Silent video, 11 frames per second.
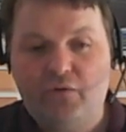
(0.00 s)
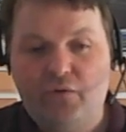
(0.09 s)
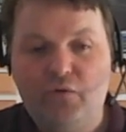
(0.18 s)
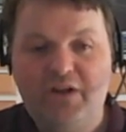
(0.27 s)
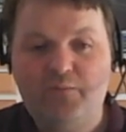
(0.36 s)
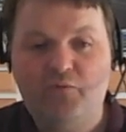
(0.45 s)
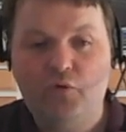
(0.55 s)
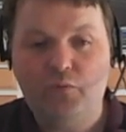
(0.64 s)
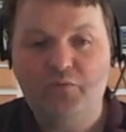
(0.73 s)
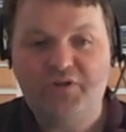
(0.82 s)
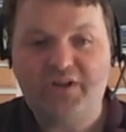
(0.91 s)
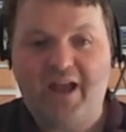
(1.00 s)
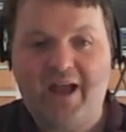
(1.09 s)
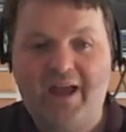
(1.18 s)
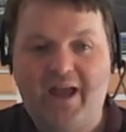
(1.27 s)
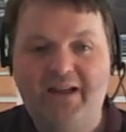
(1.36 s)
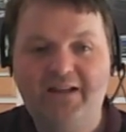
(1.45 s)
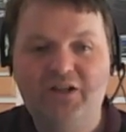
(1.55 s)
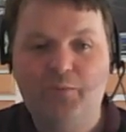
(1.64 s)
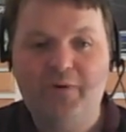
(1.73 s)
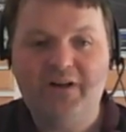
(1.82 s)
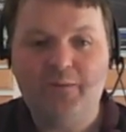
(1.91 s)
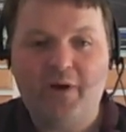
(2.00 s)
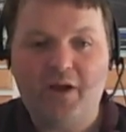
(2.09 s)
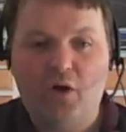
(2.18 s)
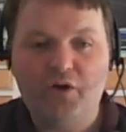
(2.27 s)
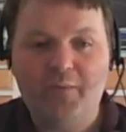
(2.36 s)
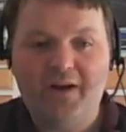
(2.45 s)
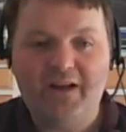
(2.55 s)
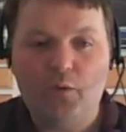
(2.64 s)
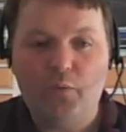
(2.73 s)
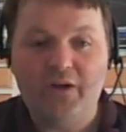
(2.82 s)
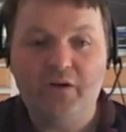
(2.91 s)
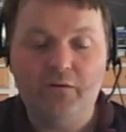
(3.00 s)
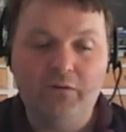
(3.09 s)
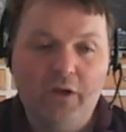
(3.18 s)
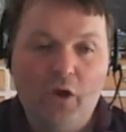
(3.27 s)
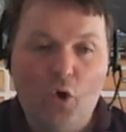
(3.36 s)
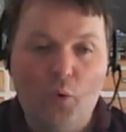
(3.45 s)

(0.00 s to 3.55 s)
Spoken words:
through these rooms and into the building by automating a window,